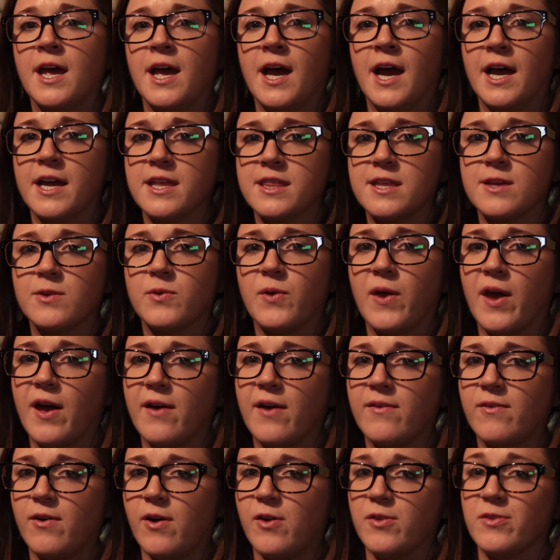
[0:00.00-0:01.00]
I think we
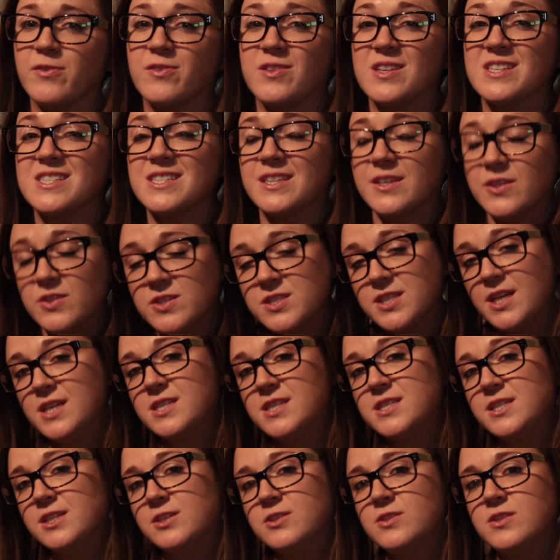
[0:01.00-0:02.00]
have all of the skill
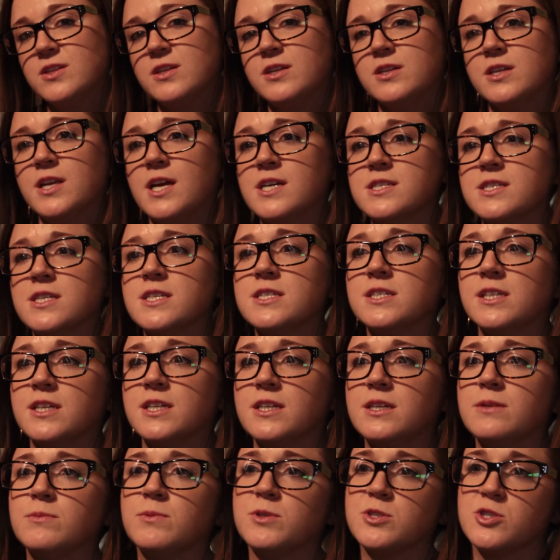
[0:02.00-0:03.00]
sets here that are
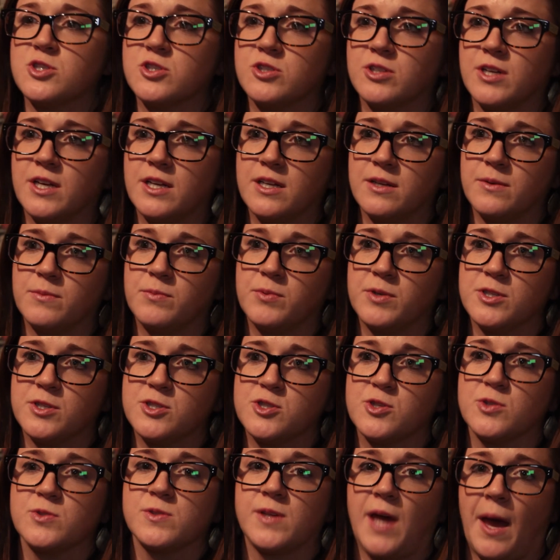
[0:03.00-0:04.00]
necessary, but just trying to bridge
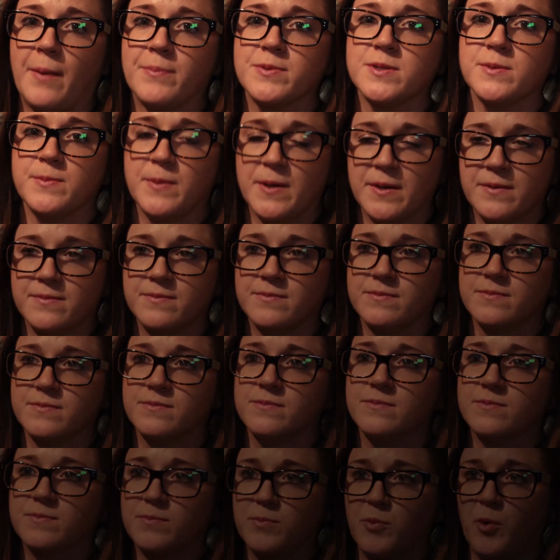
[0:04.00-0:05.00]
those gaps a bit
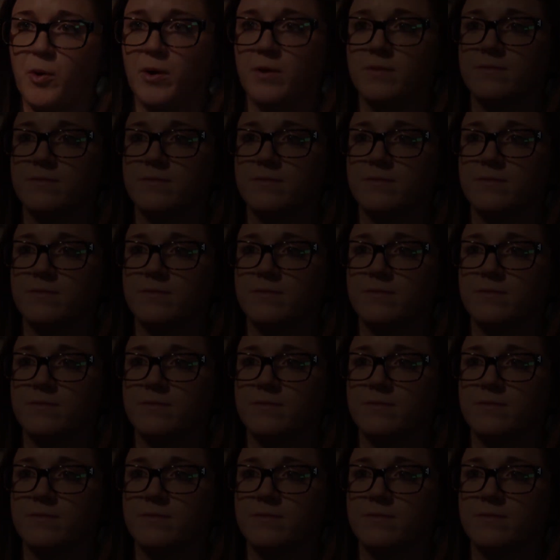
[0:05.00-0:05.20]
more.